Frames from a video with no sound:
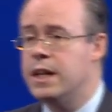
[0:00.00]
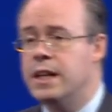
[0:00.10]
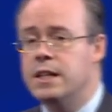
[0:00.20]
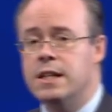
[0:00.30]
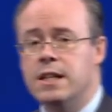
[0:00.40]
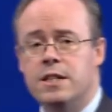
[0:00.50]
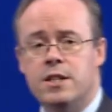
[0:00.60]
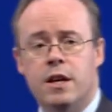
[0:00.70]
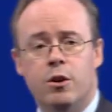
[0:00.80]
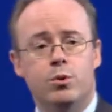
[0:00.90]

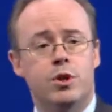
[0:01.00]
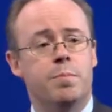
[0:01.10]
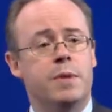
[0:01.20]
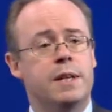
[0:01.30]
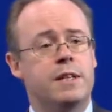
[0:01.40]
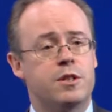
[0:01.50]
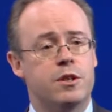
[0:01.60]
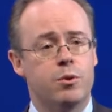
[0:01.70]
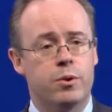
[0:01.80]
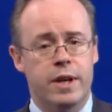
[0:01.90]
Indonesia, also Middle East and
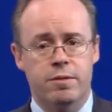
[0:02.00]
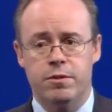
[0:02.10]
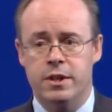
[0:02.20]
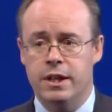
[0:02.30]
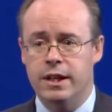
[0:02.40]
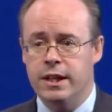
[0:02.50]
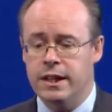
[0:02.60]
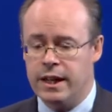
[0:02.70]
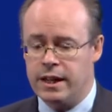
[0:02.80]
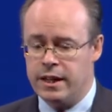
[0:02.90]
North Africa in
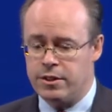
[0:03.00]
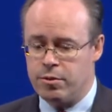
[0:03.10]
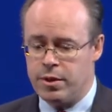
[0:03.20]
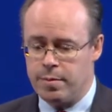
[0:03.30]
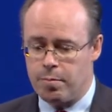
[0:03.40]
that category.